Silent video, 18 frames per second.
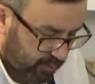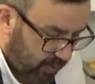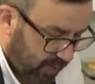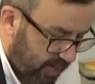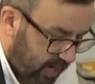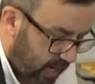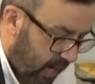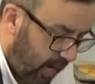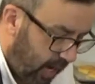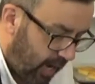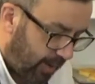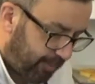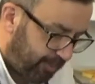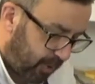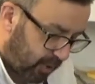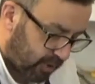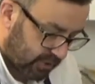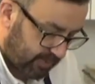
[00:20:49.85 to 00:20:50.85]
we
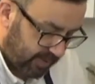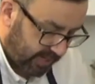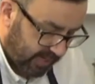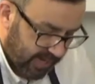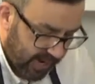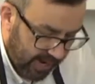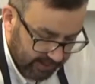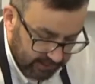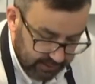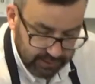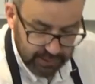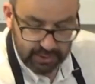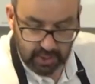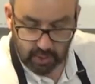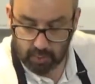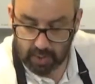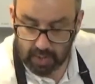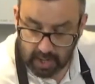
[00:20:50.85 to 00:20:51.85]
possibly can.
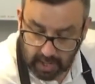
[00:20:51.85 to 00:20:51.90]
So